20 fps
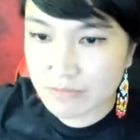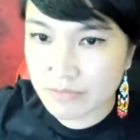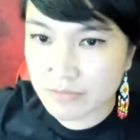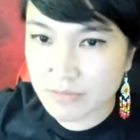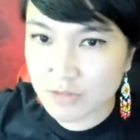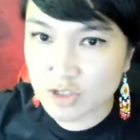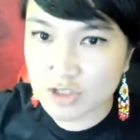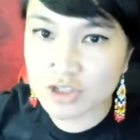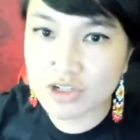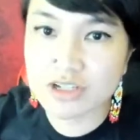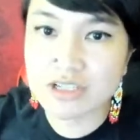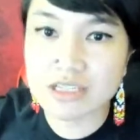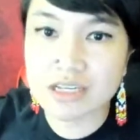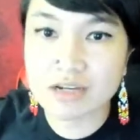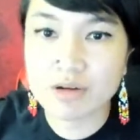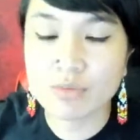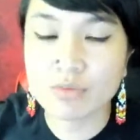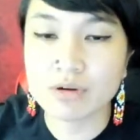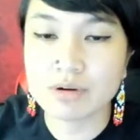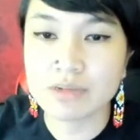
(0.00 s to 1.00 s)
She looks like
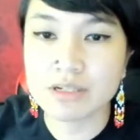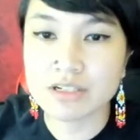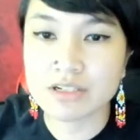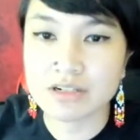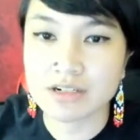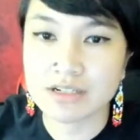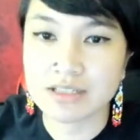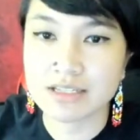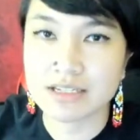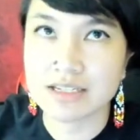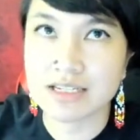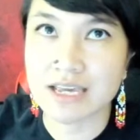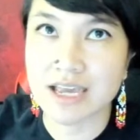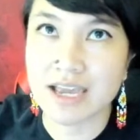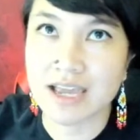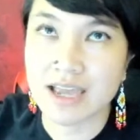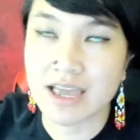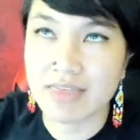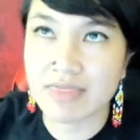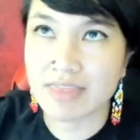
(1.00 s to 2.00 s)
a woman during the
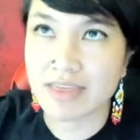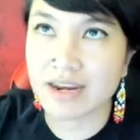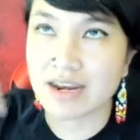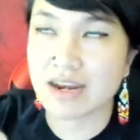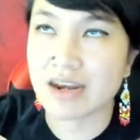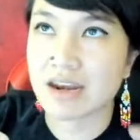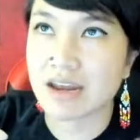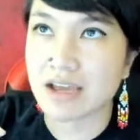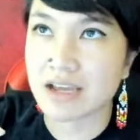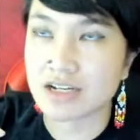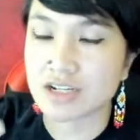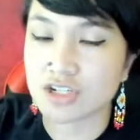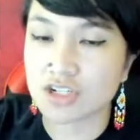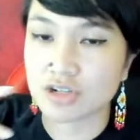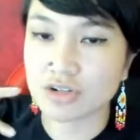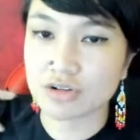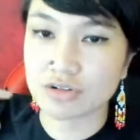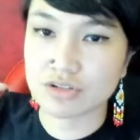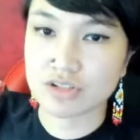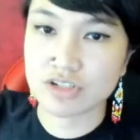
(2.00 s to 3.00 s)
day, and then at night she
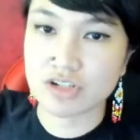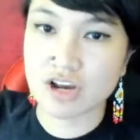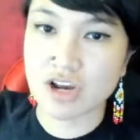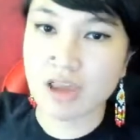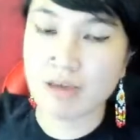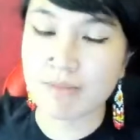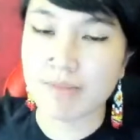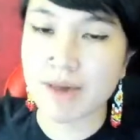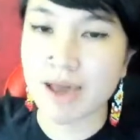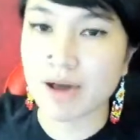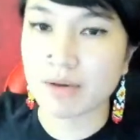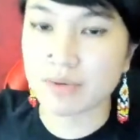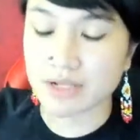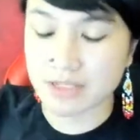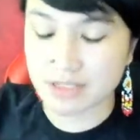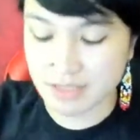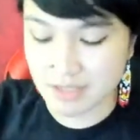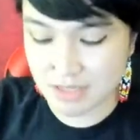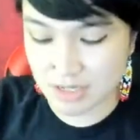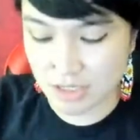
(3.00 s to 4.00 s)
grows giant bat
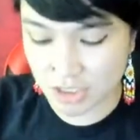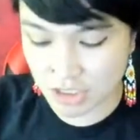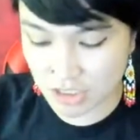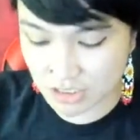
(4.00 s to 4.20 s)
wings, and then she